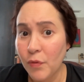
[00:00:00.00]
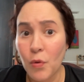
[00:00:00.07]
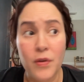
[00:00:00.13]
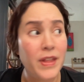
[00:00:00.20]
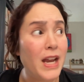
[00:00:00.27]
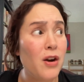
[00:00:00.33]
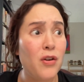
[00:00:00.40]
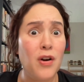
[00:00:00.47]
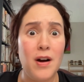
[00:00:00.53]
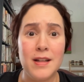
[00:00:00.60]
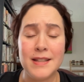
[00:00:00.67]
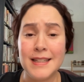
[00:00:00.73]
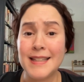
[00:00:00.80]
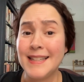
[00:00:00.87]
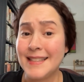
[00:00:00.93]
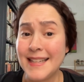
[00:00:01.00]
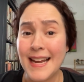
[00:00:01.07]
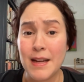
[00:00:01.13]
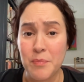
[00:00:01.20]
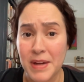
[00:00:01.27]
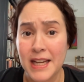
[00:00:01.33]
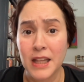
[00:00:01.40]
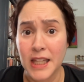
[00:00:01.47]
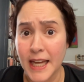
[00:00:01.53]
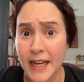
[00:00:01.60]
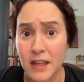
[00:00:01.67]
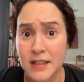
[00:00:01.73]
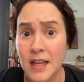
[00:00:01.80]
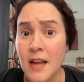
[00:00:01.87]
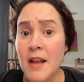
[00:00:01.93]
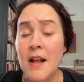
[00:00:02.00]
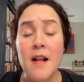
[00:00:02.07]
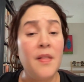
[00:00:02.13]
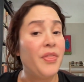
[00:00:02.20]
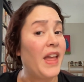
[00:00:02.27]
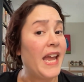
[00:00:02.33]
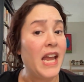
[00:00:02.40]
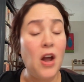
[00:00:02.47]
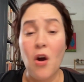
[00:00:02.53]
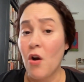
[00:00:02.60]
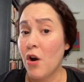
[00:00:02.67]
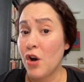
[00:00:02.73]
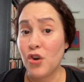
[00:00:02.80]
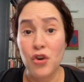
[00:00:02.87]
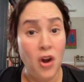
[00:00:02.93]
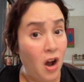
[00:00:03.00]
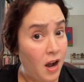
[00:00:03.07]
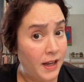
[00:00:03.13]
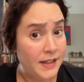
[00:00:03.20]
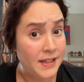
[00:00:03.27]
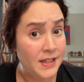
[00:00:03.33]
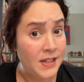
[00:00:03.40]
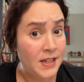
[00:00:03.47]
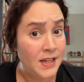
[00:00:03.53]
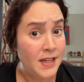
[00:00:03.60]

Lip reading: or they are constantly saying mean things, they are not